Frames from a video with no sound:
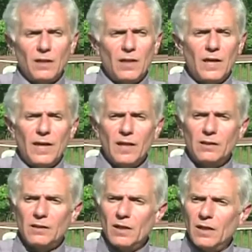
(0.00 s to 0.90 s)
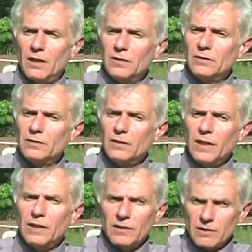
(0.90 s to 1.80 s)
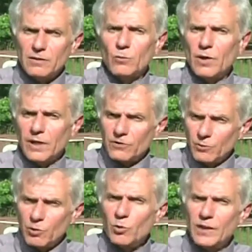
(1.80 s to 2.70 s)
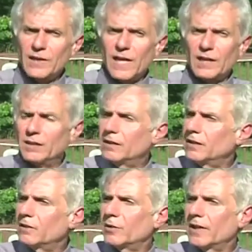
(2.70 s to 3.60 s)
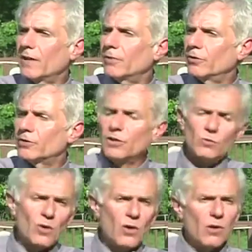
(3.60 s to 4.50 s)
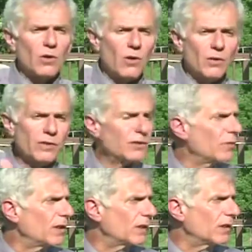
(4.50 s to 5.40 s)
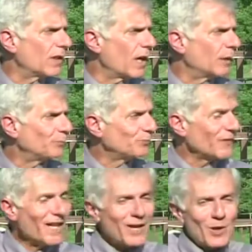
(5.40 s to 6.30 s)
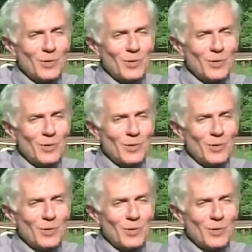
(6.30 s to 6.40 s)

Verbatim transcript: and this is a way of supporting that continuing effort. So what about your family? What did they think about you going back?